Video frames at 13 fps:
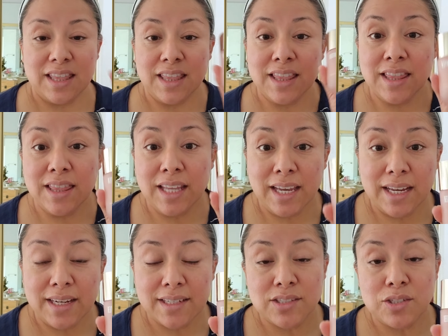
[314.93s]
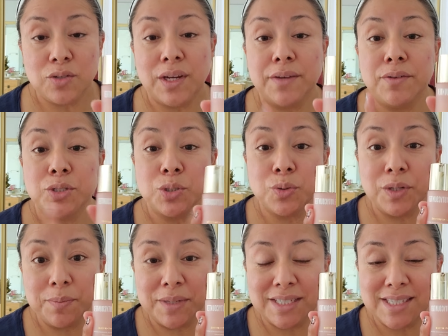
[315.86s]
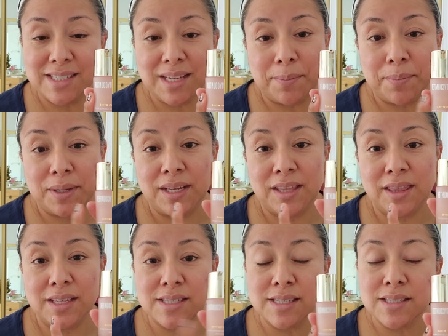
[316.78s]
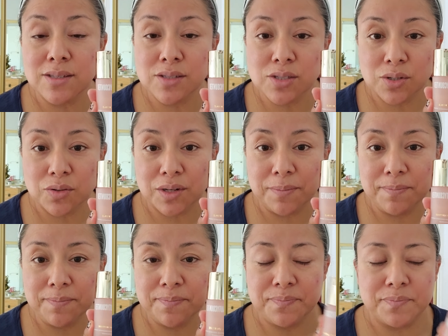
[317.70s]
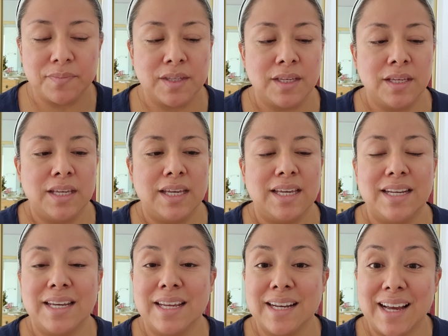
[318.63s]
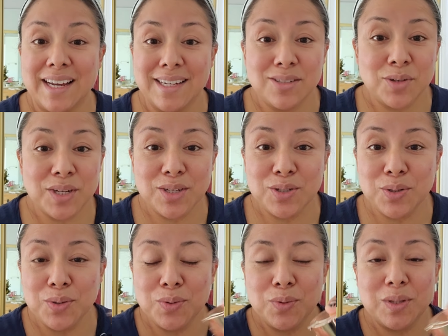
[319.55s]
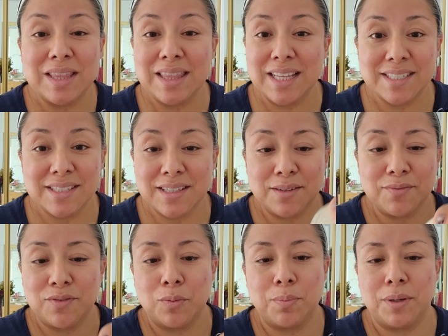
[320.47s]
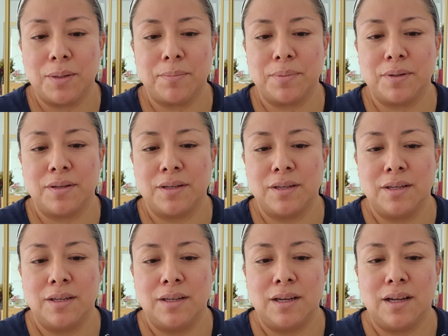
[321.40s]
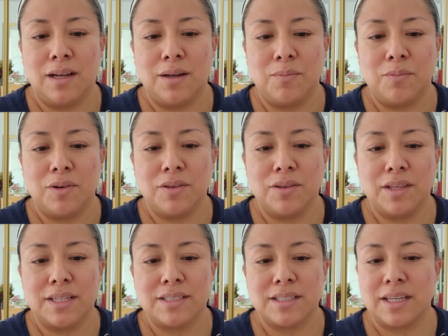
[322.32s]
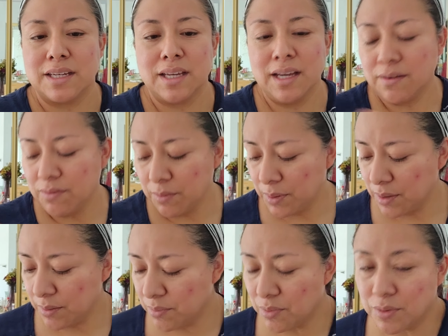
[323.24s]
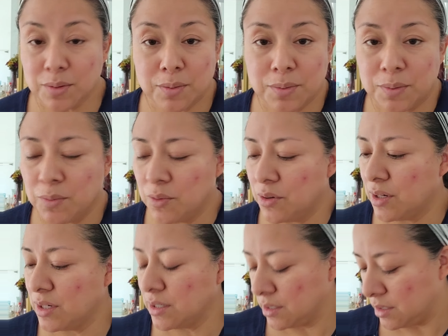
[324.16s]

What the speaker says: Next, you have your treatment step. This is the serum. And again, I try to do less than a full pump, whether that's like half a pump or a little bit more.